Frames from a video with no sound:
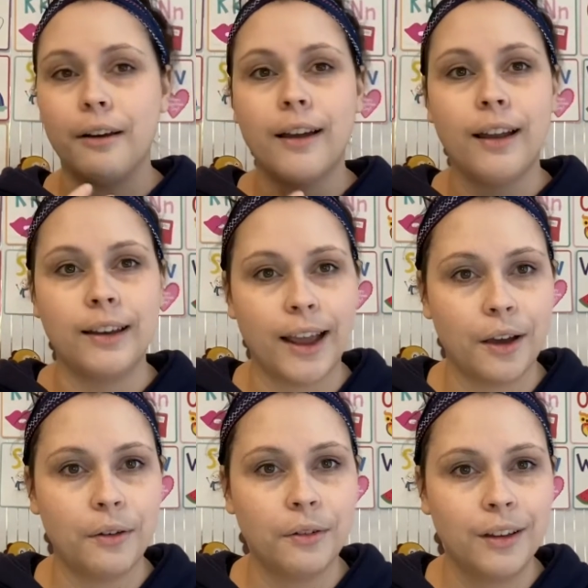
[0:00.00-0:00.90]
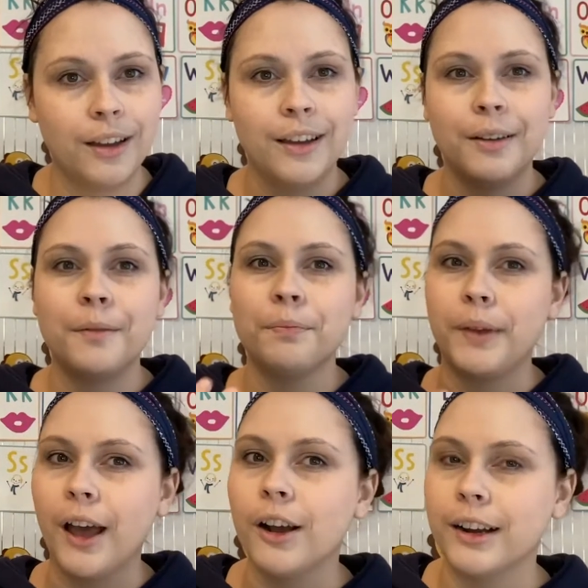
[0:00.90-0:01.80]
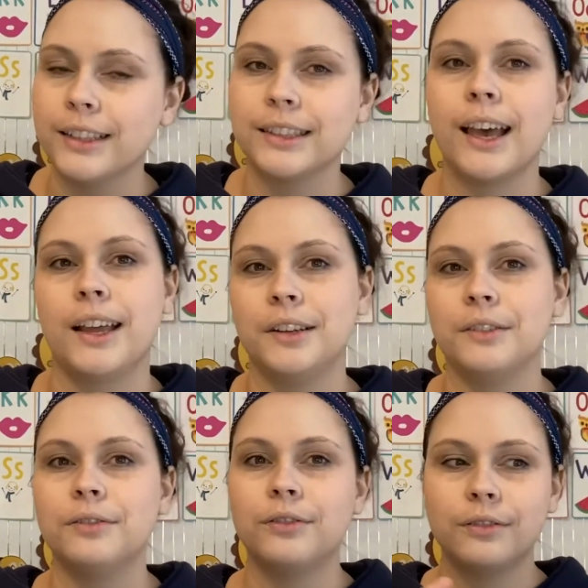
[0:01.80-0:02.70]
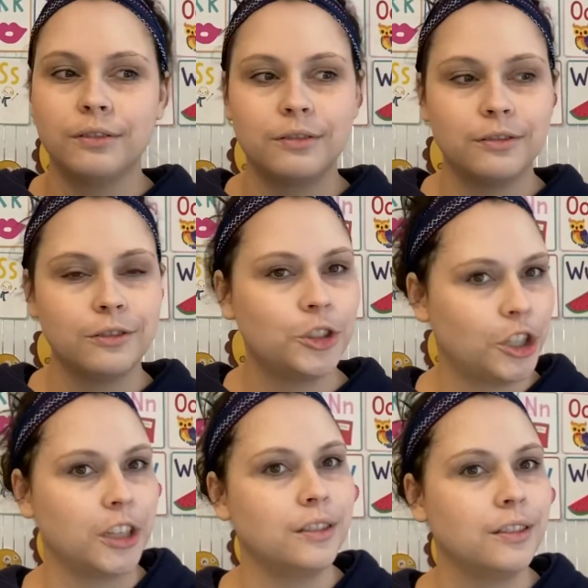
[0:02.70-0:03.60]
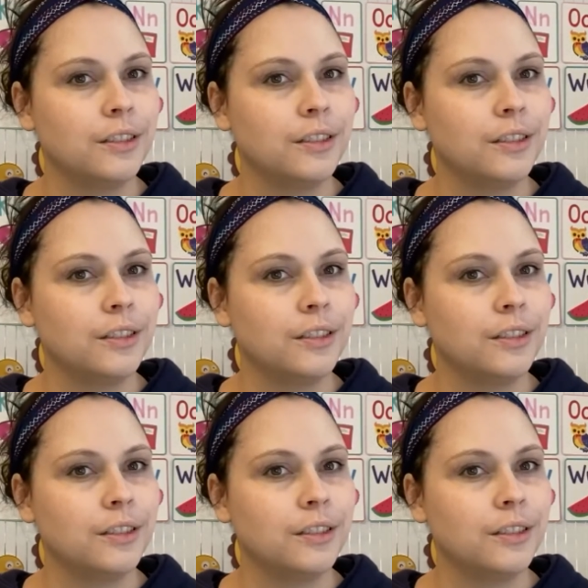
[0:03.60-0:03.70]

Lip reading: now my heart has kind of chilled.